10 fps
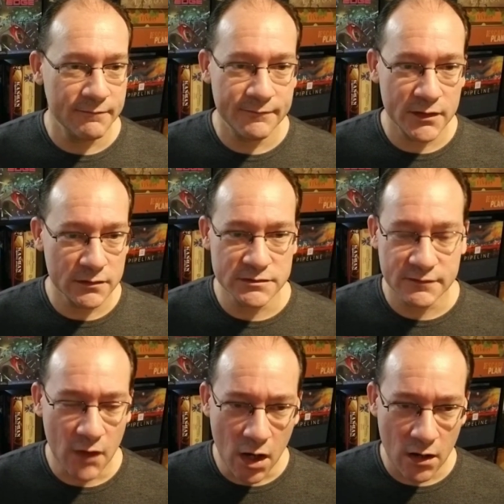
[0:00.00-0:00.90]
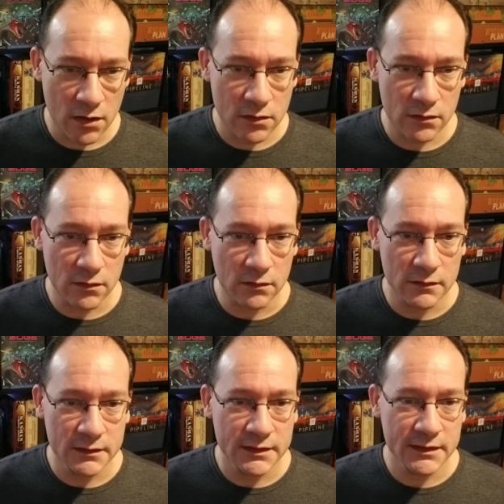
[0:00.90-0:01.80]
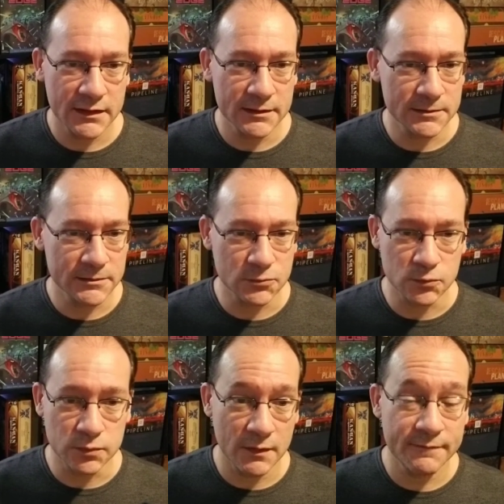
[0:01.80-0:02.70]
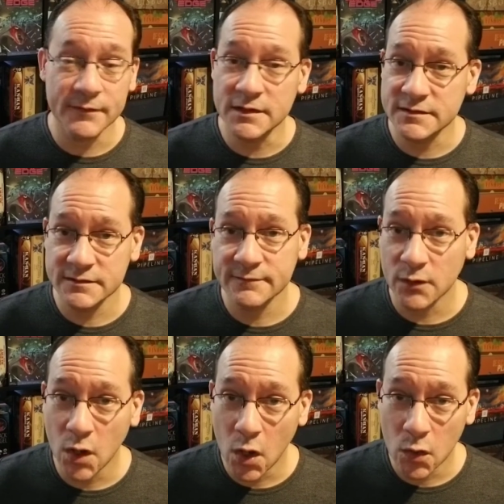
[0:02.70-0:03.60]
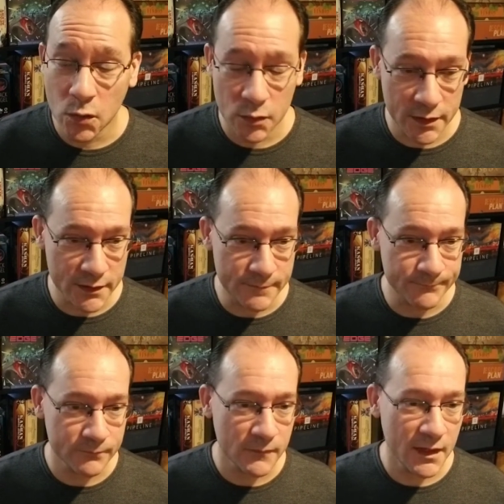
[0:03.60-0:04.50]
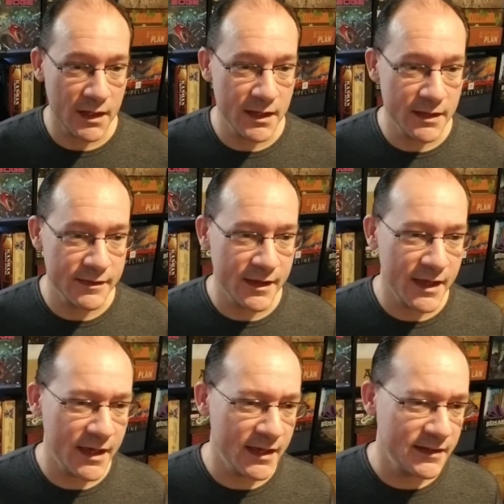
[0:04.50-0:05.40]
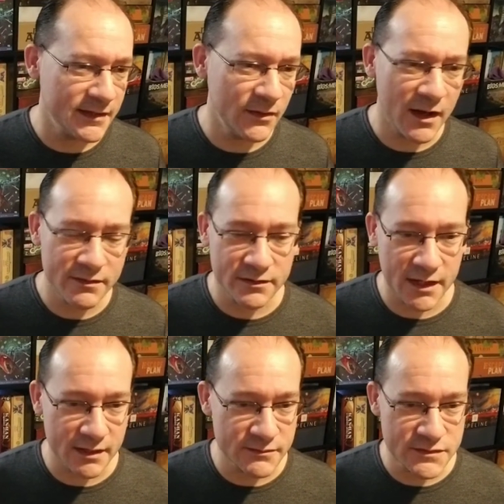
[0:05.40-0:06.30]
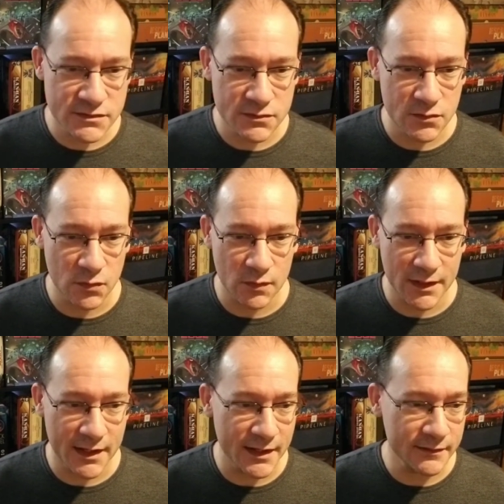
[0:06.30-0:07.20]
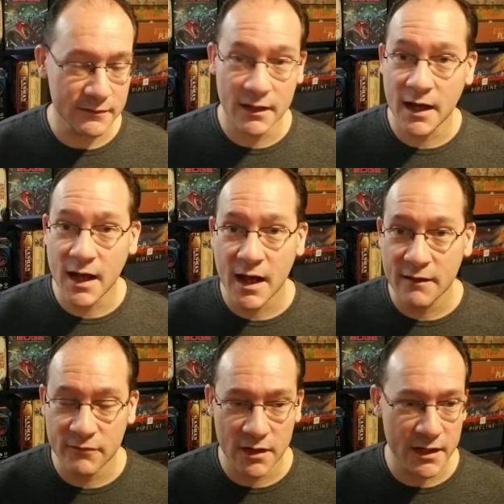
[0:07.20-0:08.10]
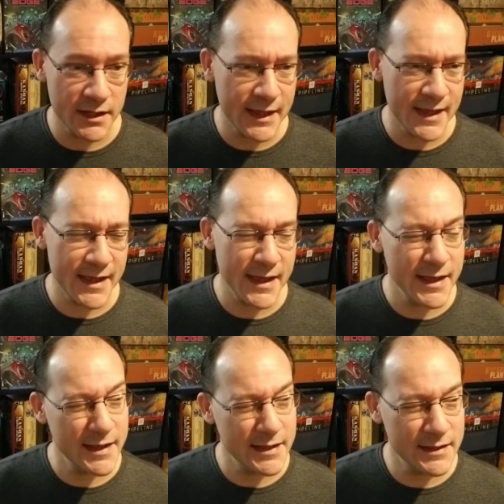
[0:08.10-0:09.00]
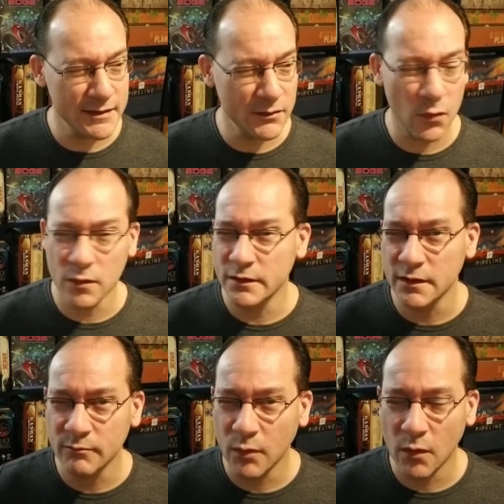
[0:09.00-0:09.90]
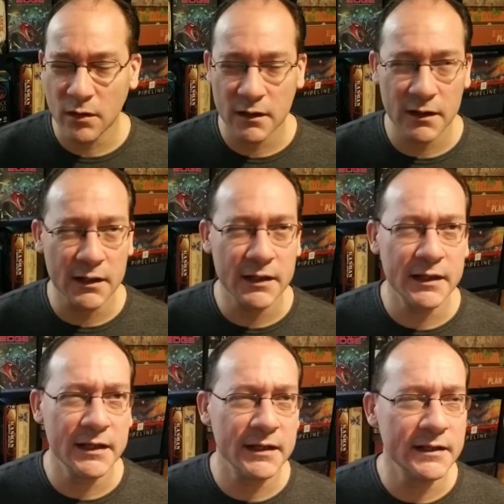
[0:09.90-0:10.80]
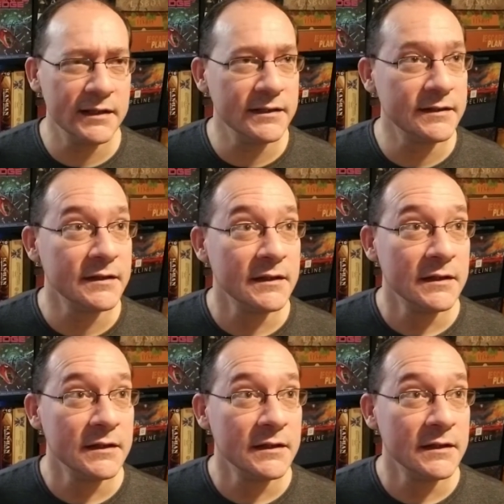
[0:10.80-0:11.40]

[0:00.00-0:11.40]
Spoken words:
Fields of Arle, Feast for Odin, and then other games too, like La Havre and Oran Labora and